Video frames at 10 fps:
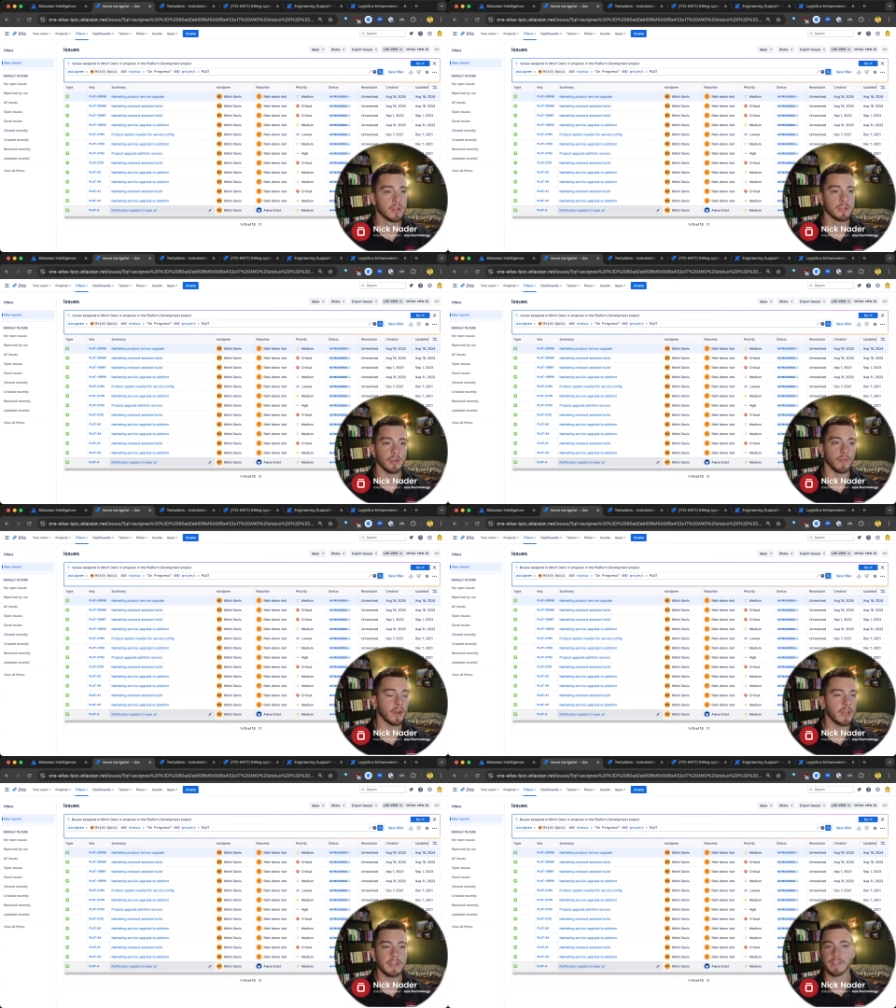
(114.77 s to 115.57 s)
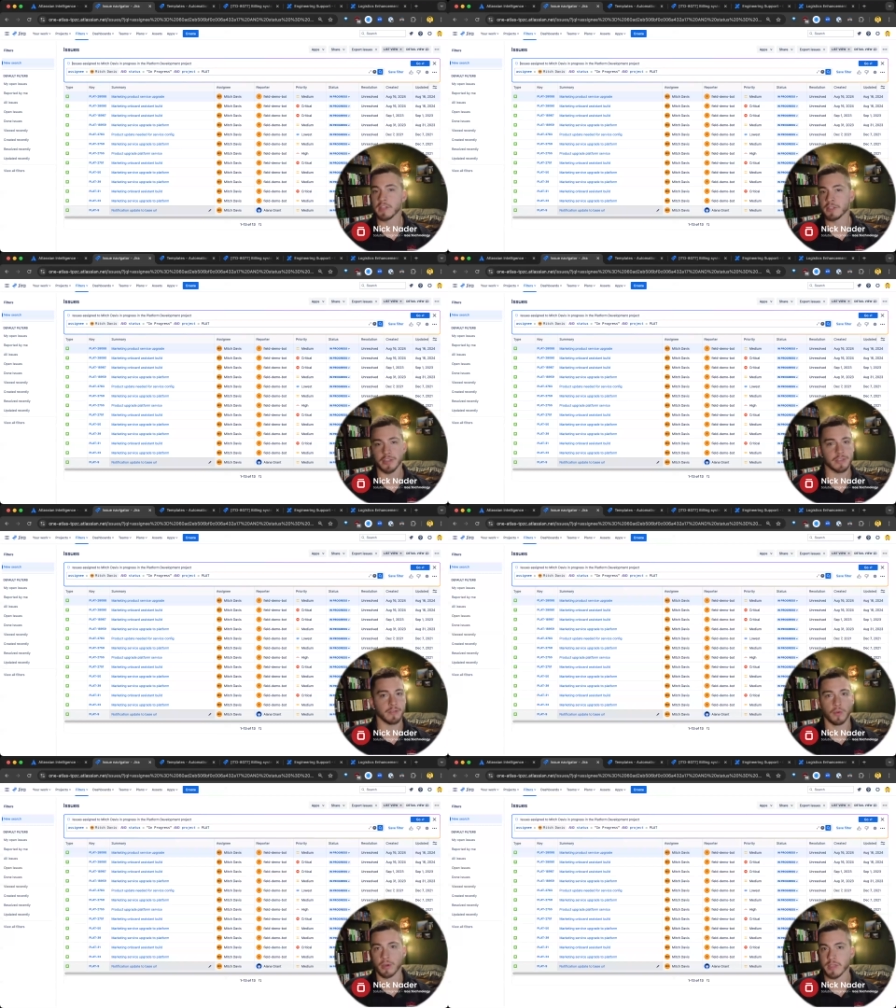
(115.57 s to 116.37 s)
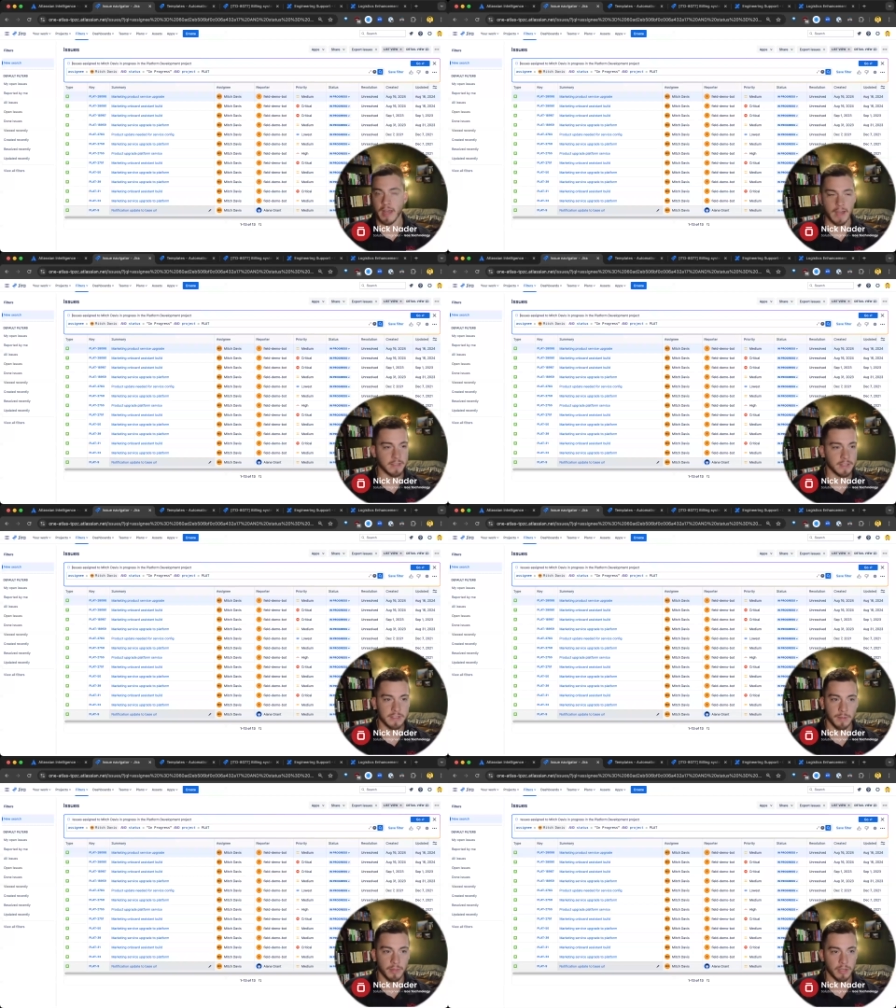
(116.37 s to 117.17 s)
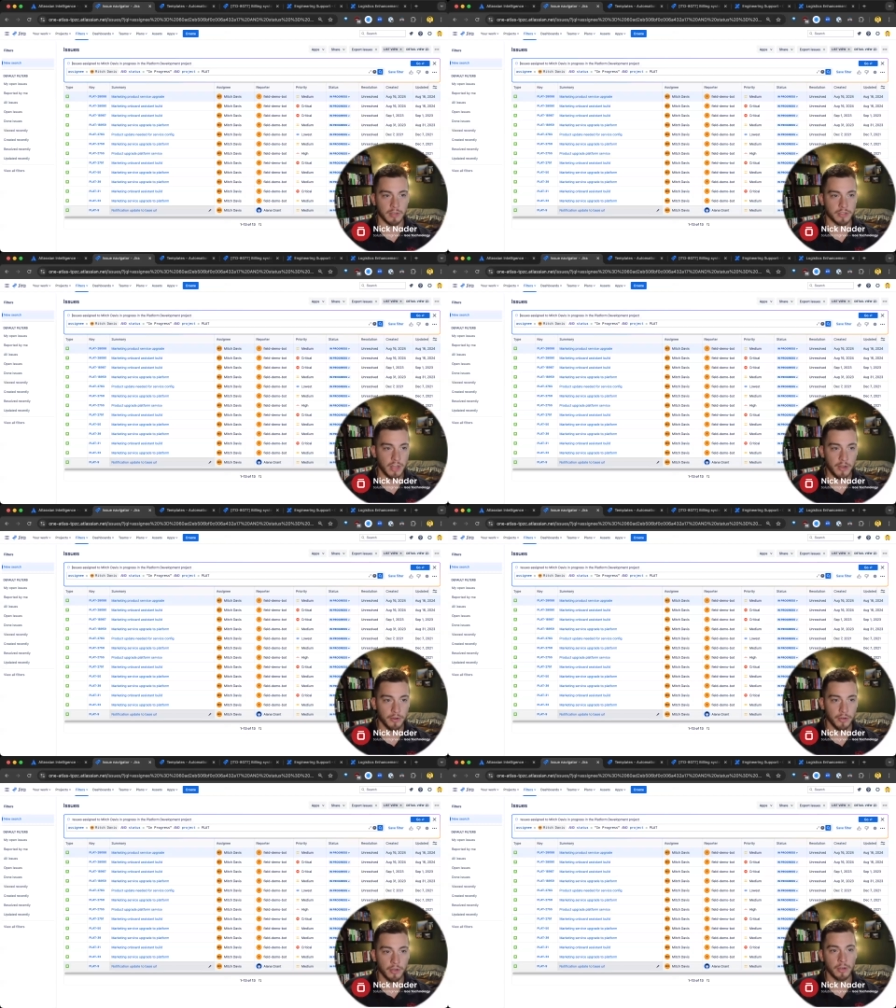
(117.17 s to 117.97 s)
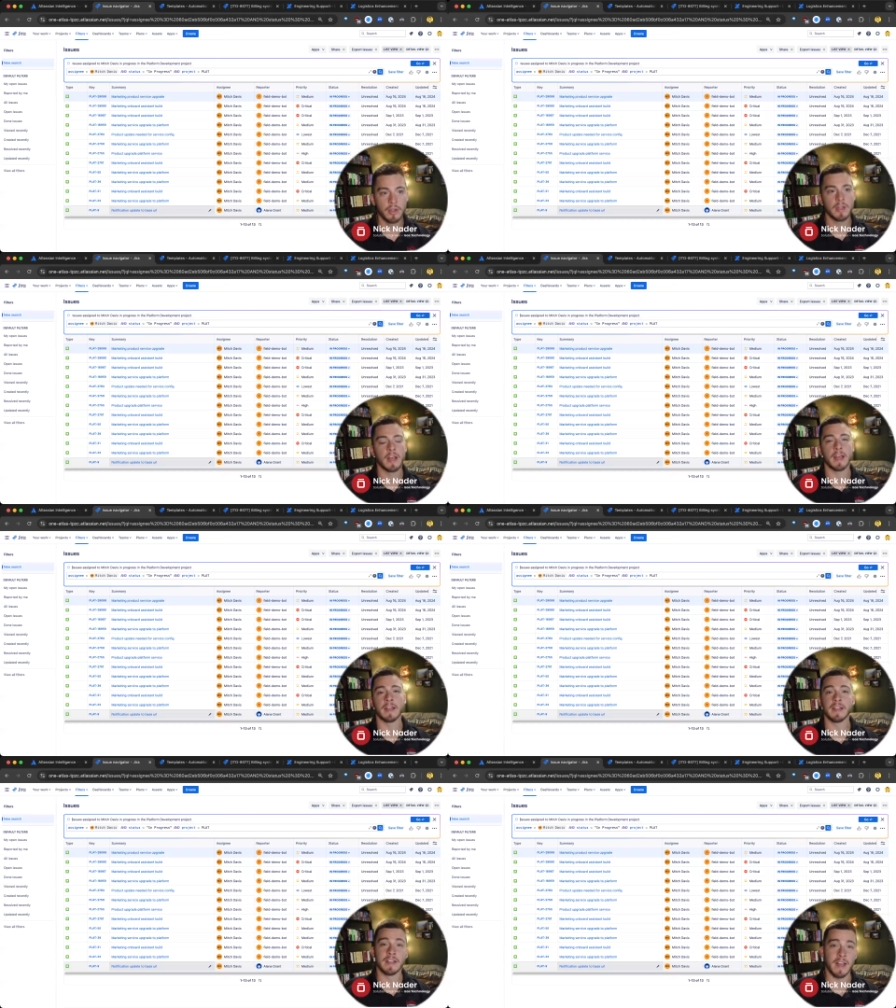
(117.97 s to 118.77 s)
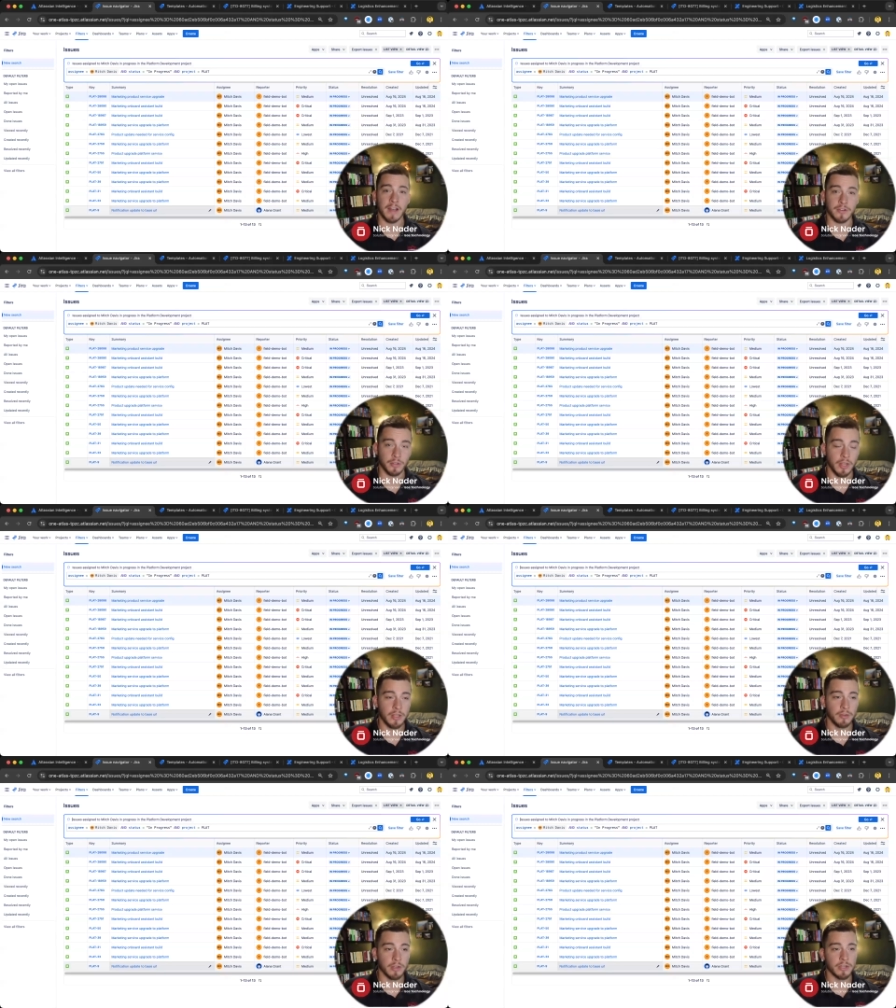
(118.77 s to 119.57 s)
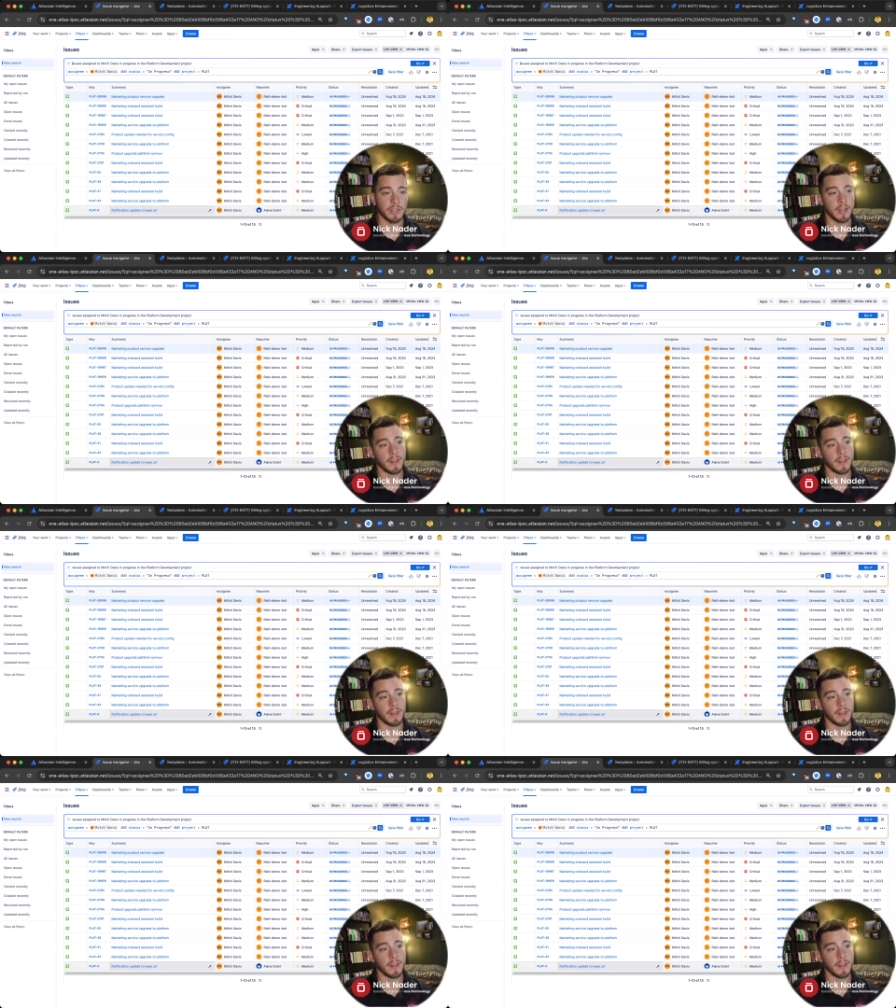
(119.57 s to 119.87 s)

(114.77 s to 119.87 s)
So very easy to just, of course, ask it something general and in natural language and